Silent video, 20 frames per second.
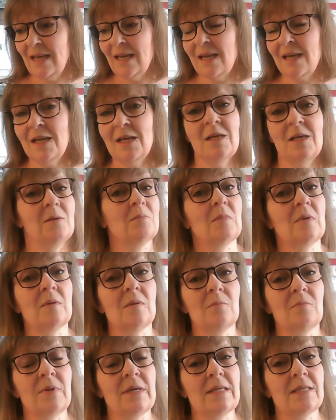Uh,
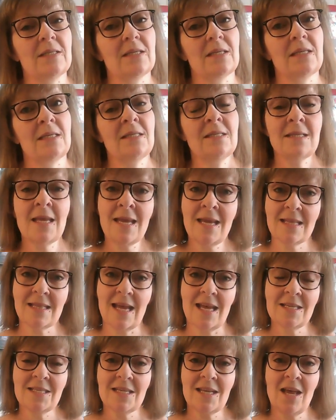but in saying
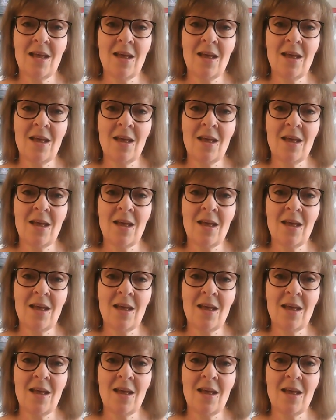that,